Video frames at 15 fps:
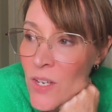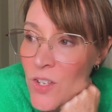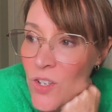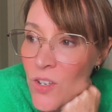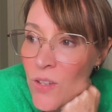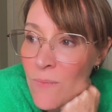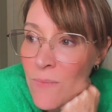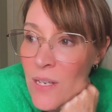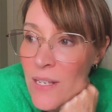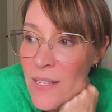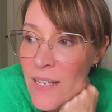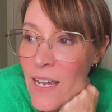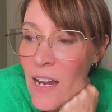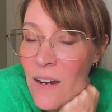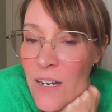So the
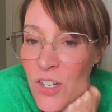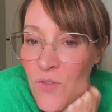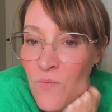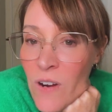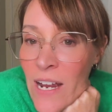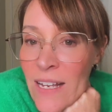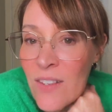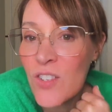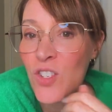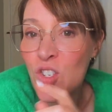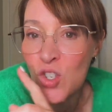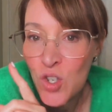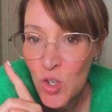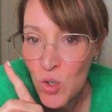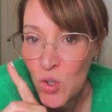miscarriage rates
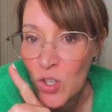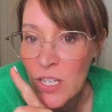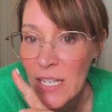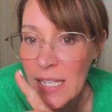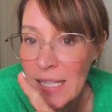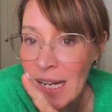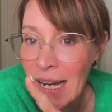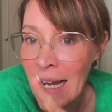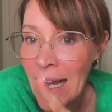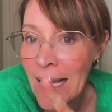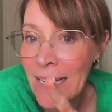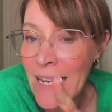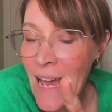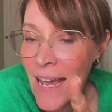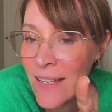do decline